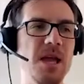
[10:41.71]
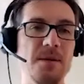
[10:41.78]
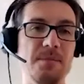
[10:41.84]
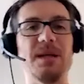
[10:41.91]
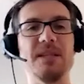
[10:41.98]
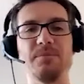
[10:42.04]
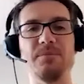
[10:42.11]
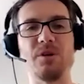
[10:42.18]

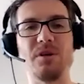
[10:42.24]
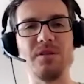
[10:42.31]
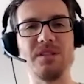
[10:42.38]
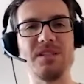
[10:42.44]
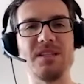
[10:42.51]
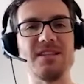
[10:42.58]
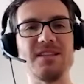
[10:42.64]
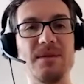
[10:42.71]
But the problem is
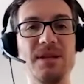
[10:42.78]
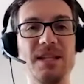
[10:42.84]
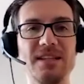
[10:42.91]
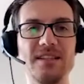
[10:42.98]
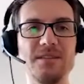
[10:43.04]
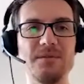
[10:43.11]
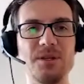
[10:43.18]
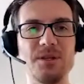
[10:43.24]
the
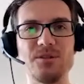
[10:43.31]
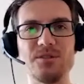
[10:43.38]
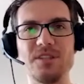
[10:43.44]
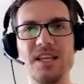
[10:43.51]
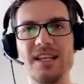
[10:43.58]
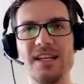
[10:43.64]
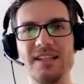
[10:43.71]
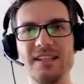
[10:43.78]
stability, because
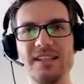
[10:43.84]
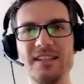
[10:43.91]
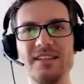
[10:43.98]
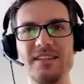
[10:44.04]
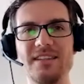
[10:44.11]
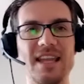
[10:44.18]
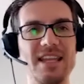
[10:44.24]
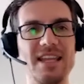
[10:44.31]
they can
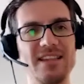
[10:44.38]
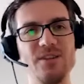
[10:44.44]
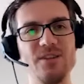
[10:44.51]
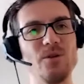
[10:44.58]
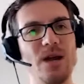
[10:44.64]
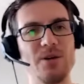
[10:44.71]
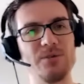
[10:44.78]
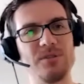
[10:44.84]
take
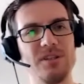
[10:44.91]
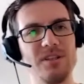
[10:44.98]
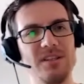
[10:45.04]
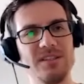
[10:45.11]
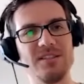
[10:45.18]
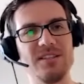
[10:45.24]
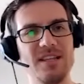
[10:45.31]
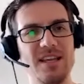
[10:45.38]
you out
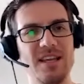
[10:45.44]
this